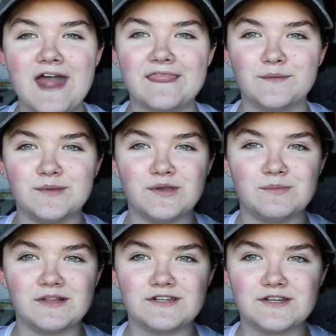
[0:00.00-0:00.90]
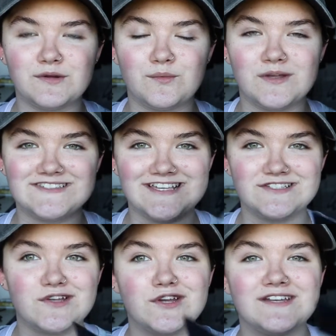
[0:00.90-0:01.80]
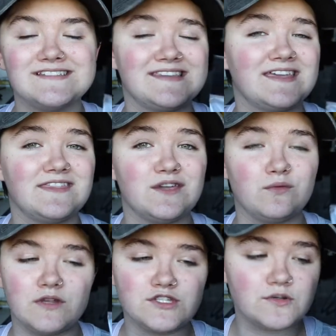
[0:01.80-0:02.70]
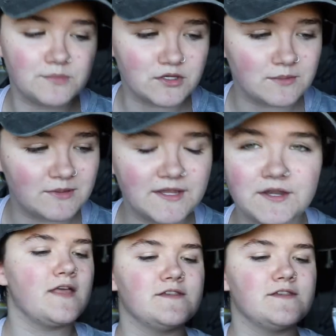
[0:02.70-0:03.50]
their beauty blender was as good as like the original beauty blender.